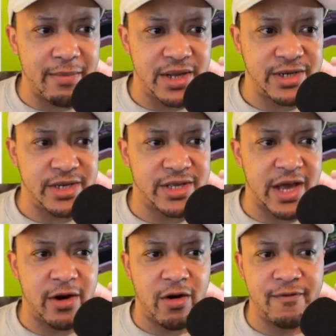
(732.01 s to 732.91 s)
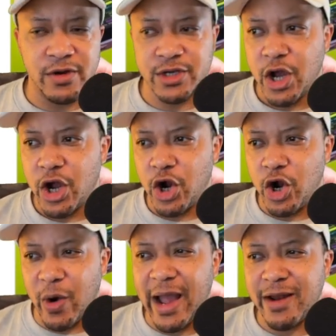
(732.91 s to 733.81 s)
mentions that it offers
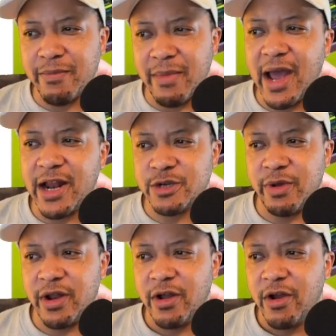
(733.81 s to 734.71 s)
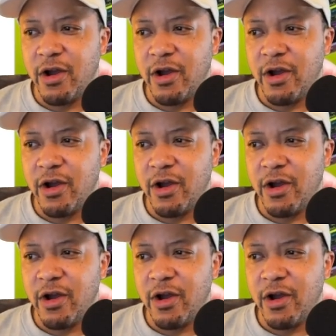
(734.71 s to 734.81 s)
grant management,